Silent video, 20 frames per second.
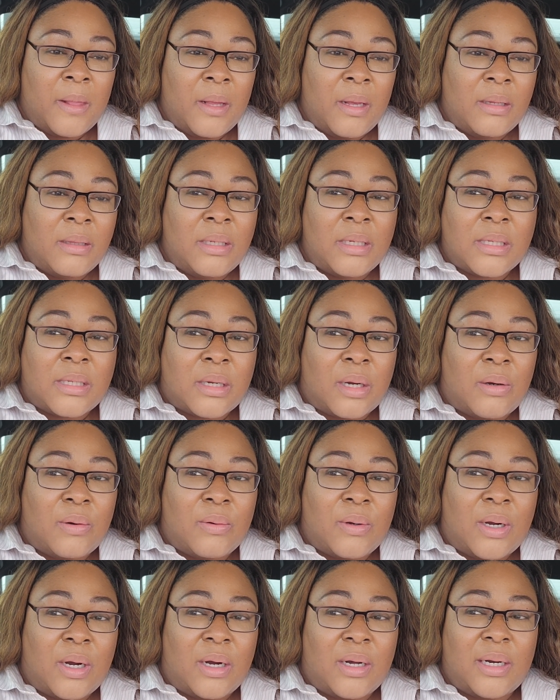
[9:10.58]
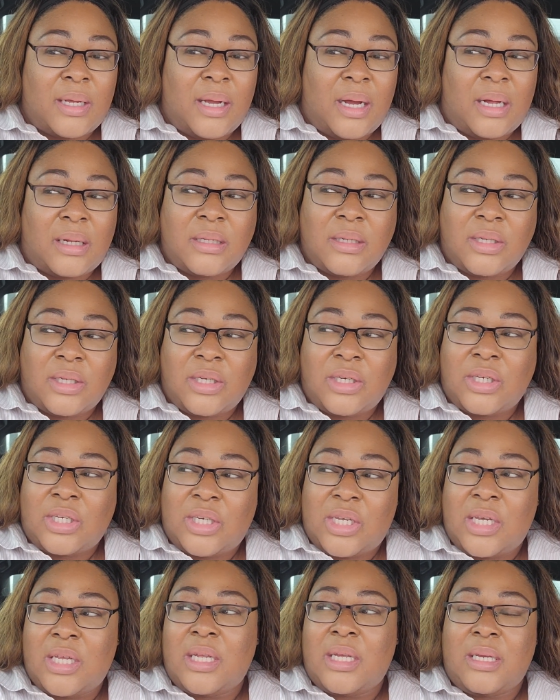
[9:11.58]
this whole cardiology
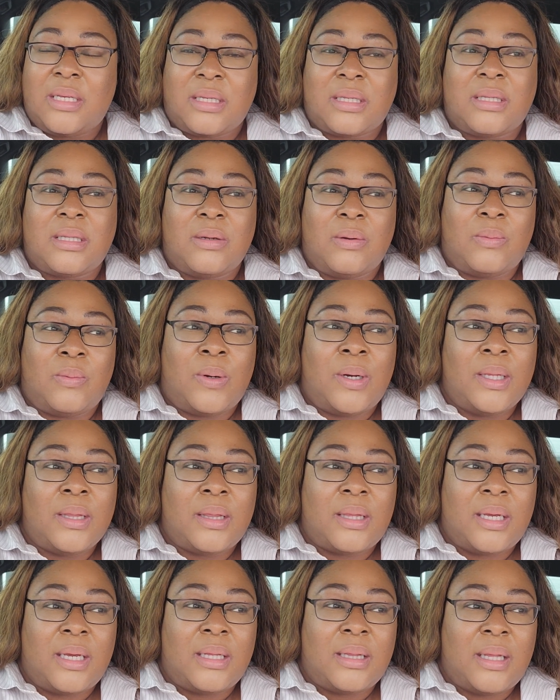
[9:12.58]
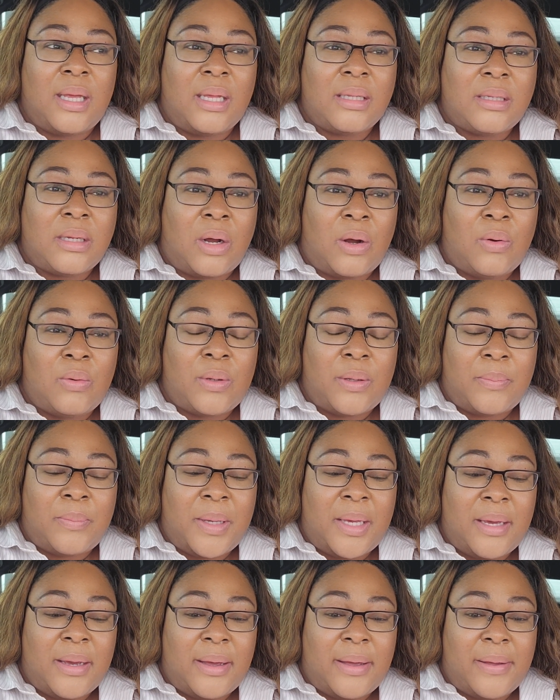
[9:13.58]
shit is the one thing that's holding
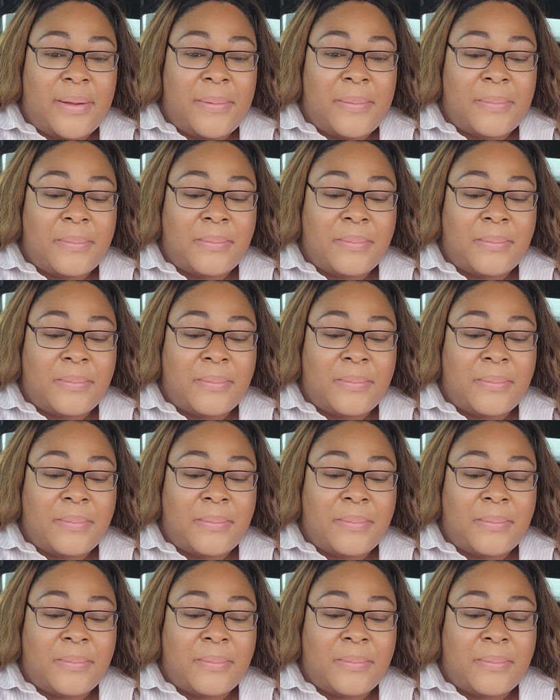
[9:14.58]
me up.